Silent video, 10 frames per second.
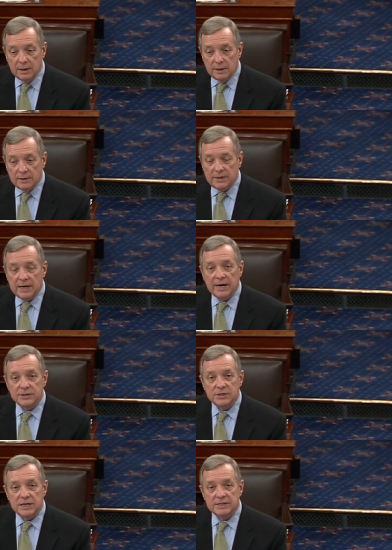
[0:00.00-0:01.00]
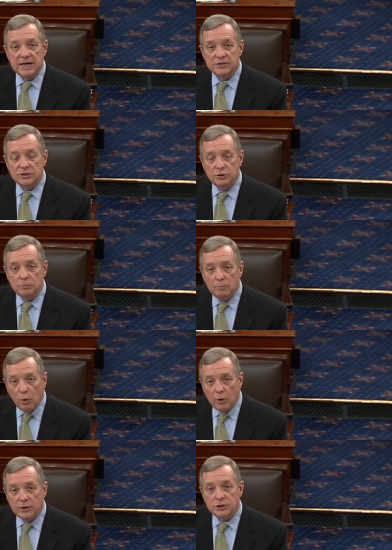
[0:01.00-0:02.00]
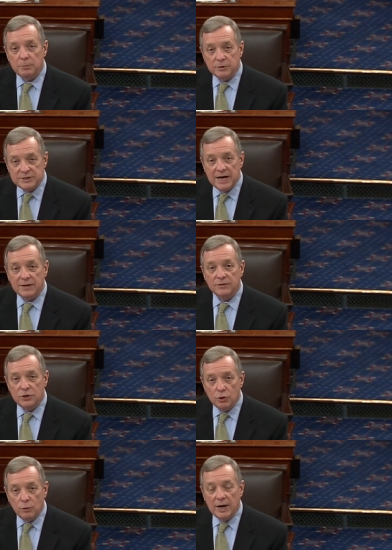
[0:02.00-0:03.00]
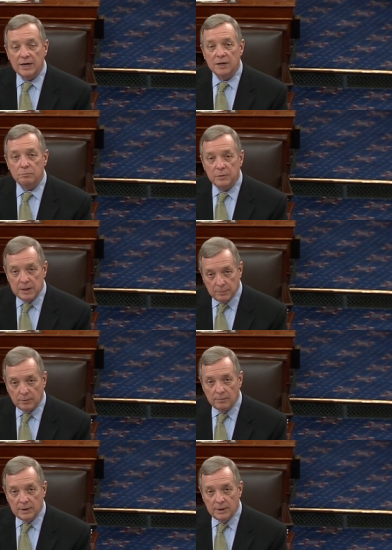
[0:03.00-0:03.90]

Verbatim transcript: that the United States has to do more to protect the Ukrainian people.